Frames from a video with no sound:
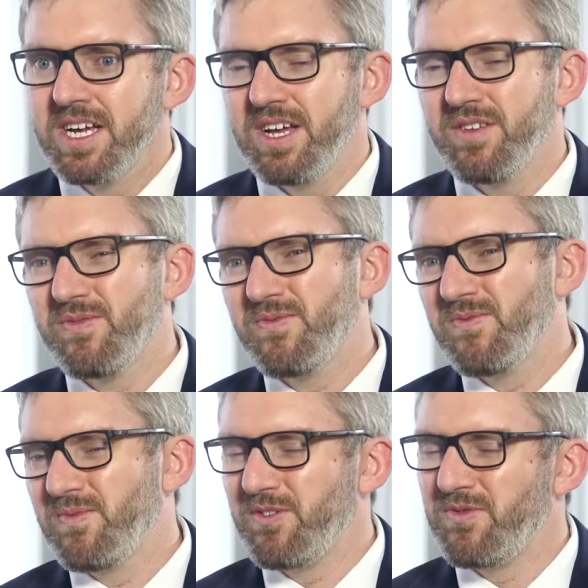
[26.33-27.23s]
As
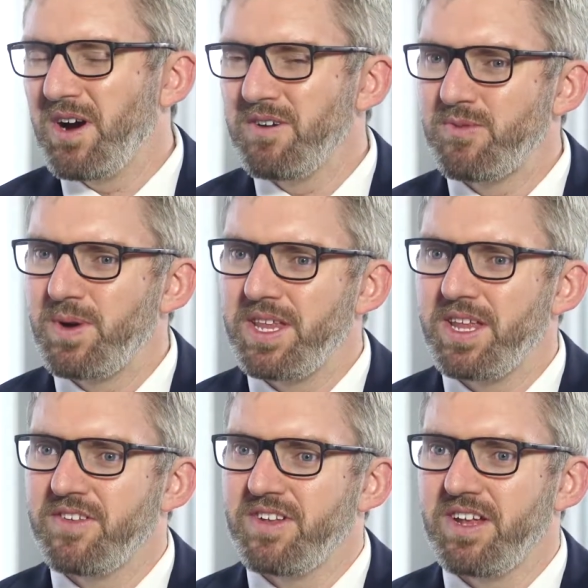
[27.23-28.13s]
far as whether
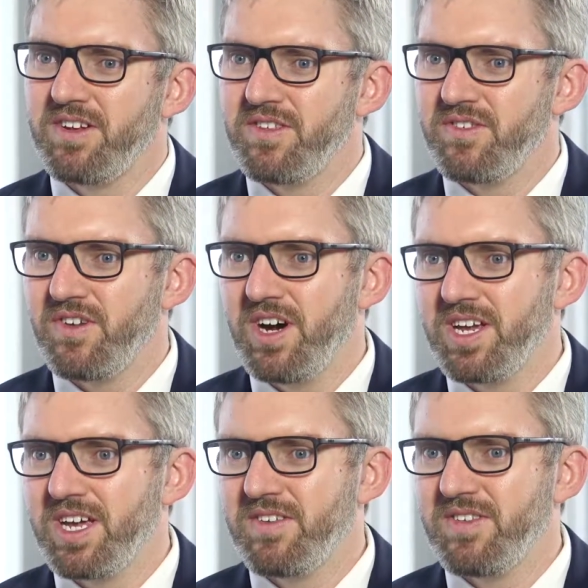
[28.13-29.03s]
there's an end in
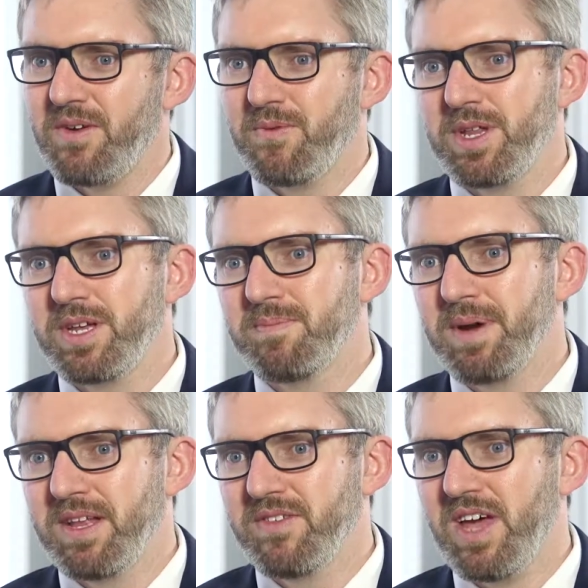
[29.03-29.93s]
sight, I guess that really
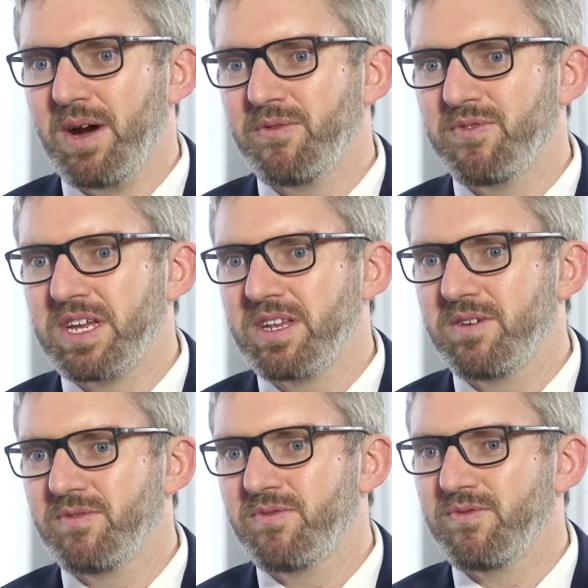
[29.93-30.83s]
depends how
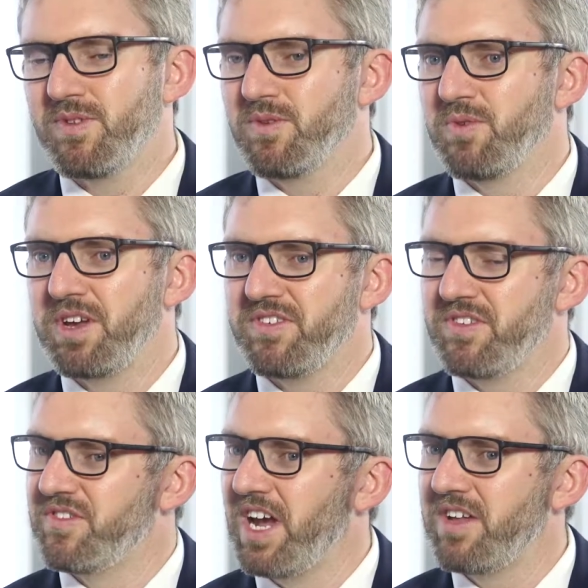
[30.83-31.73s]
effective the
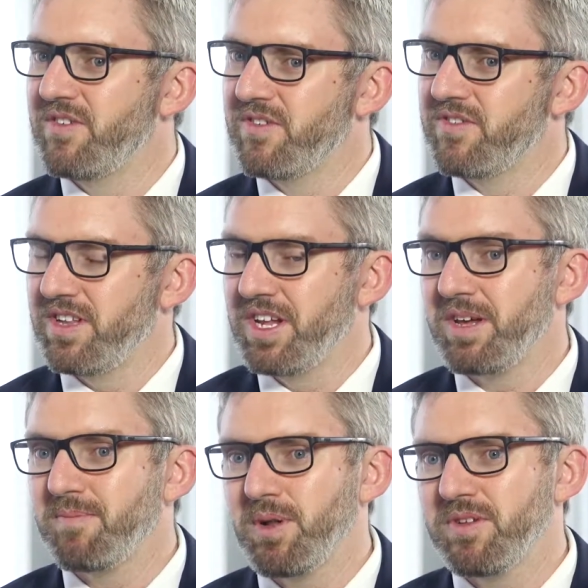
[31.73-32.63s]
recent changes to
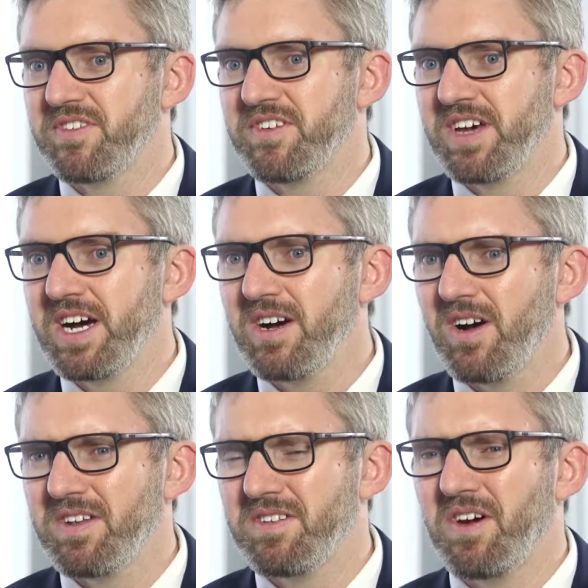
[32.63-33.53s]
lending policies
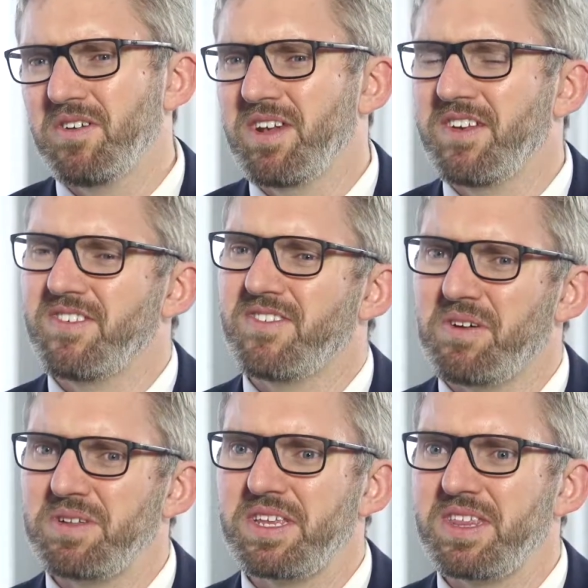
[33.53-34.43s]
are. I don't
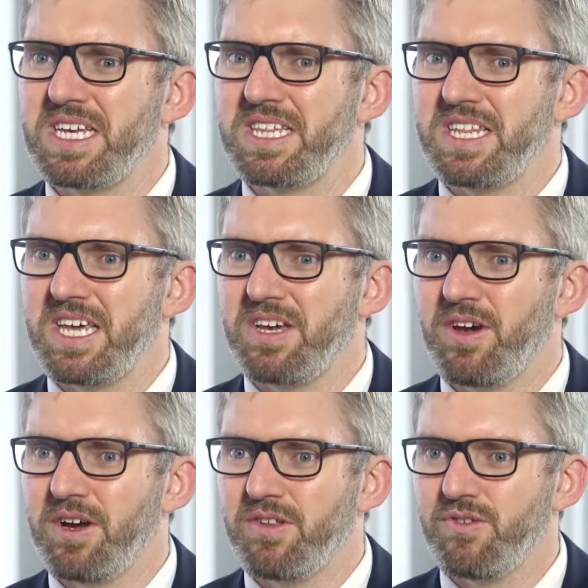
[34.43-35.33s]
necessarily think that they're
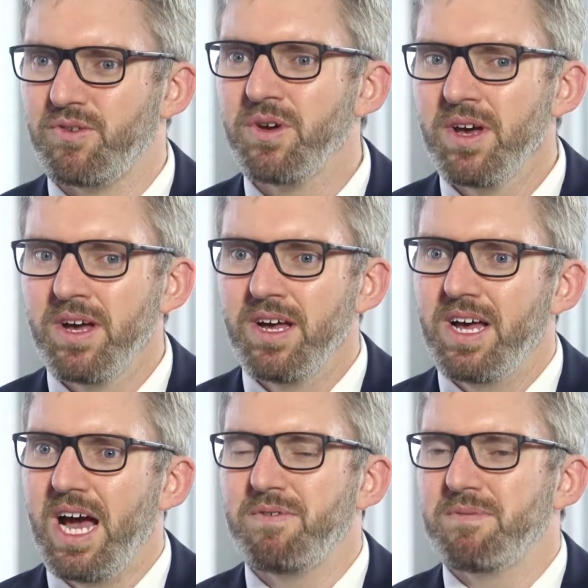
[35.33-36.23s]
going to
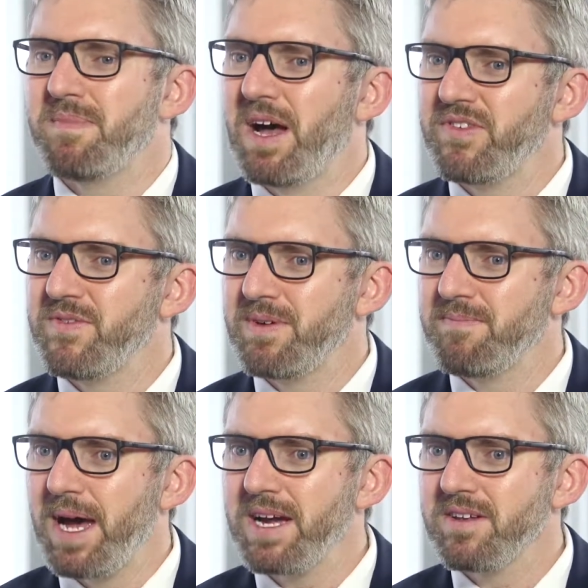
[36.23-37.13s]
have a massive
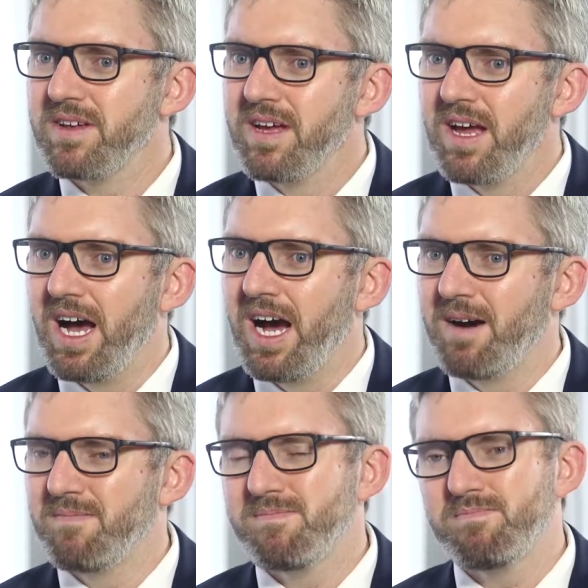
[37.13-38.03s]
impact,
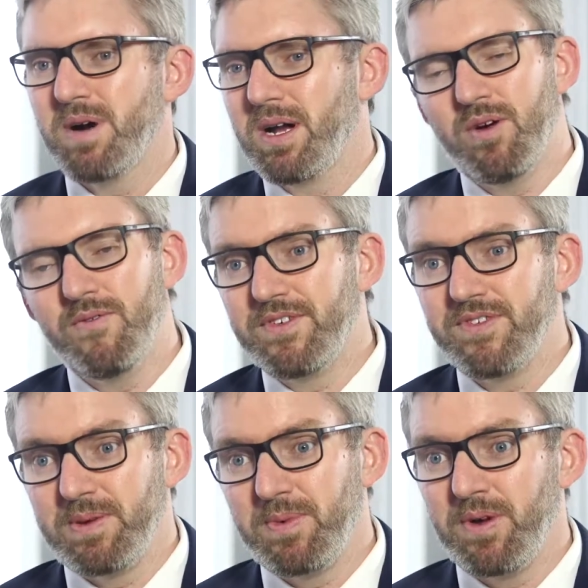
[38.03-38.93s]
but
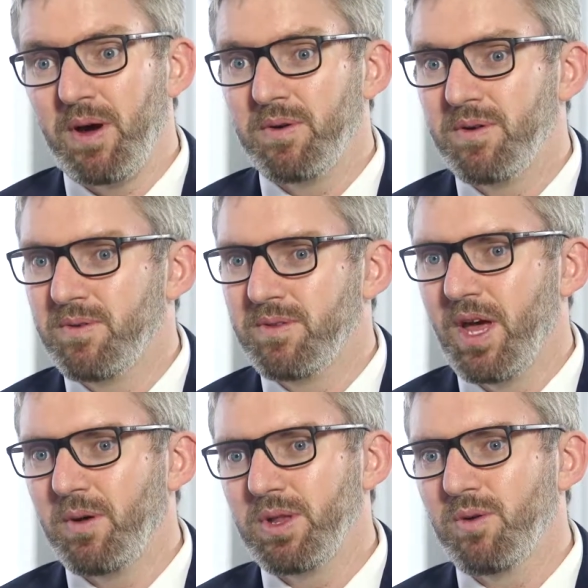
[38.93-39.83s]
obviously we'll know
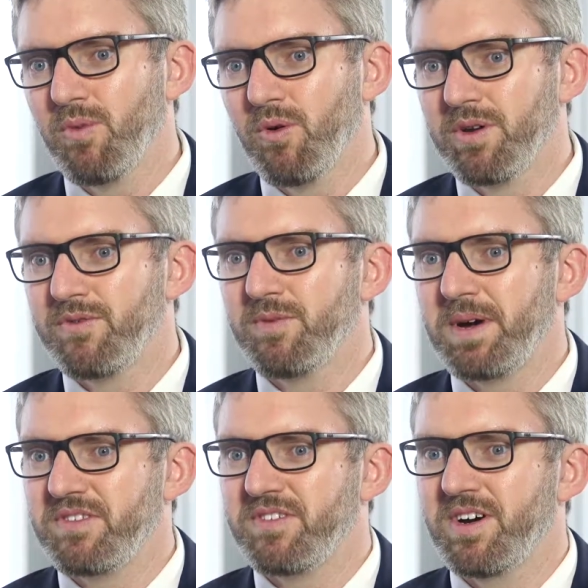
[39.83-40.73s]
a lot more in a few
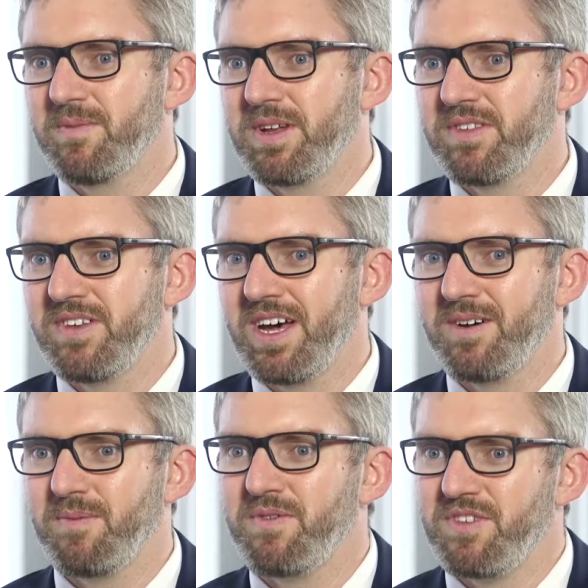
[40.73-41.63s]
months' time once
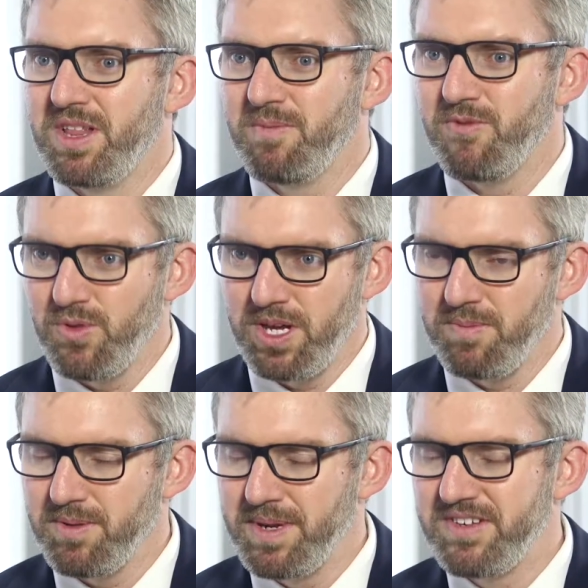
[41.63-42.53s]
we've seen them fully
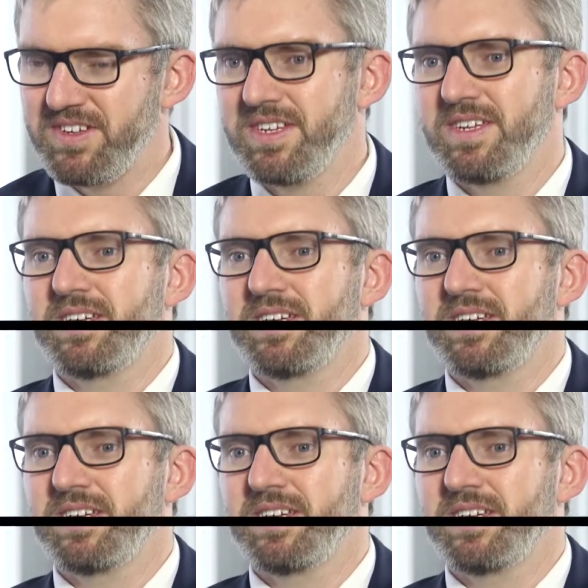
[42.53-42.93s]
implemented.